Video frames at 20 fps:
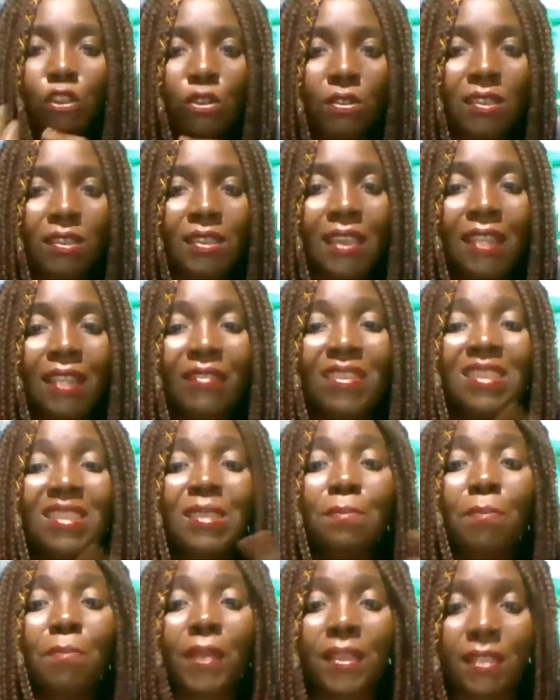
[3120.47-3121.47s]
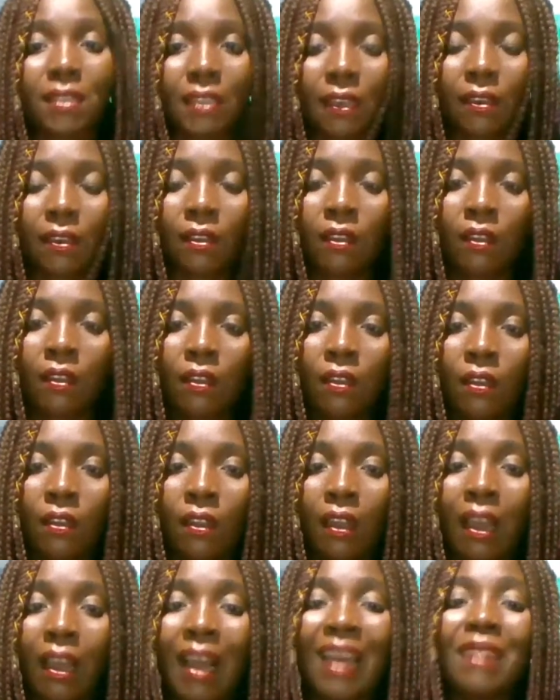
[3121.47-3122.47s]
your service better,
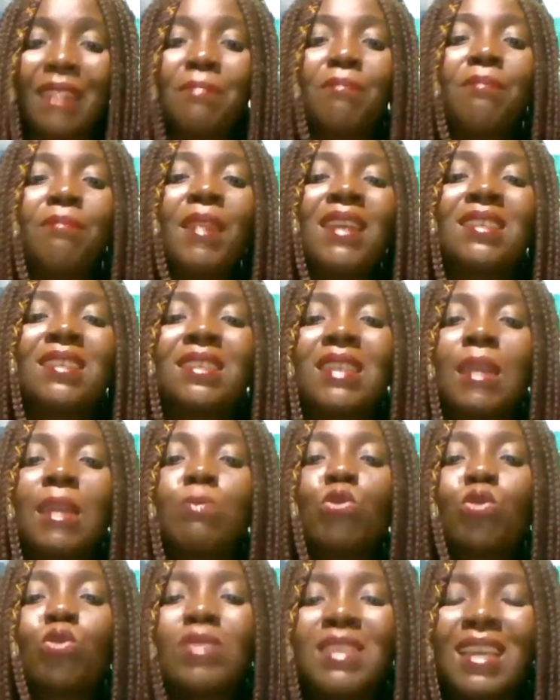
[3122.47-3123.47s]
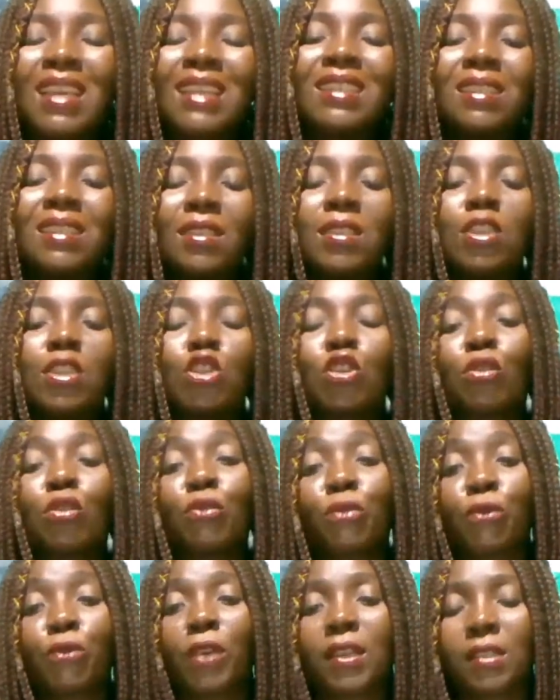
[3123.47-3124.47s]
and makes them to take decision
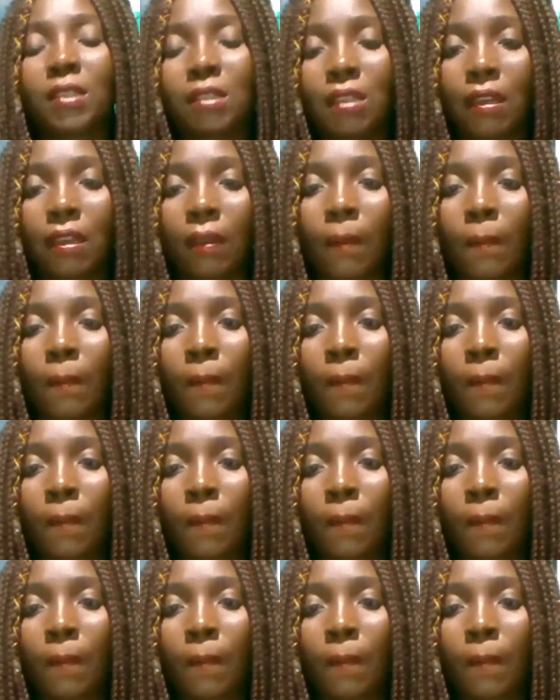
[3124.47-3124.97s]
faster.